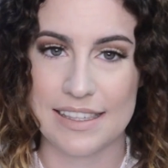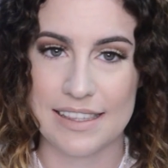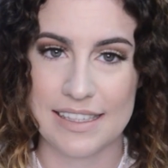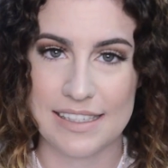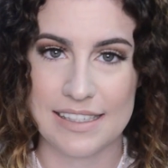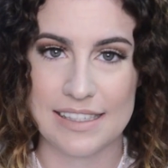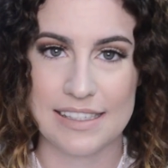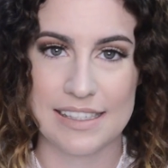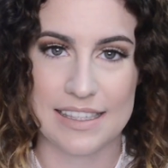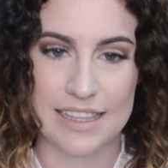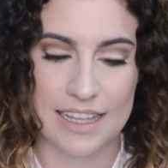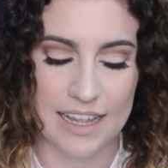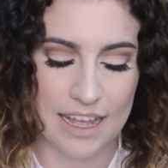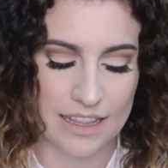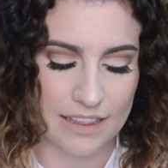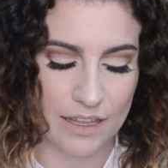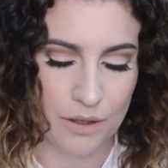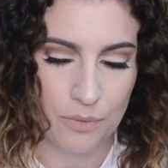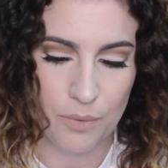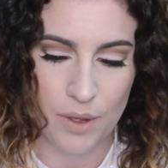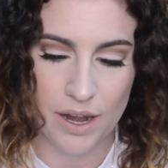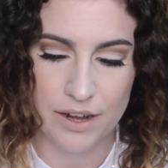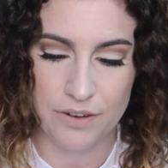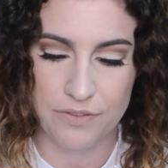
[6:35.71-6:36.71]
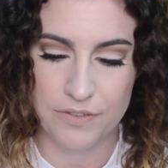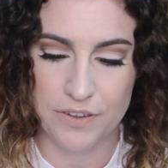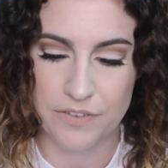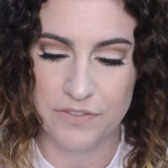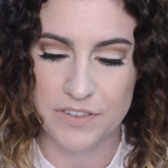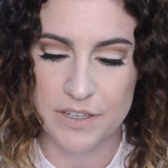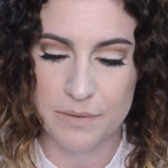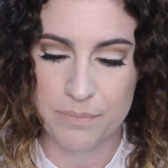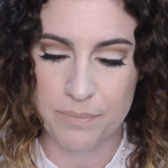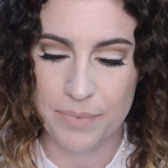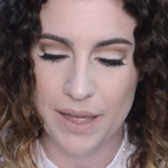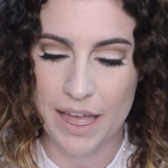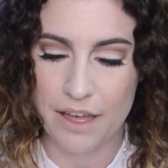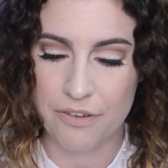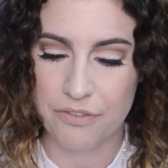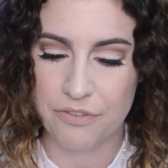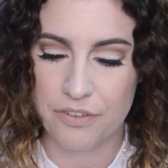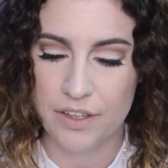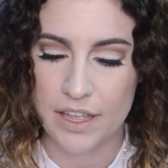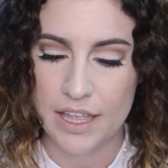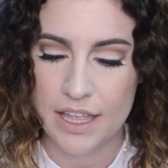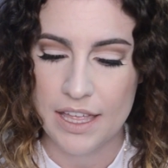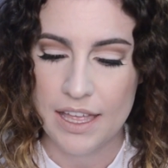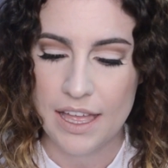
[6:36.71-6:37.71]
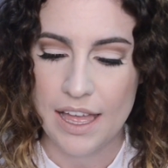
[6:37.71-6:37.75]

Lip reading: This is in the colour 150 Buff.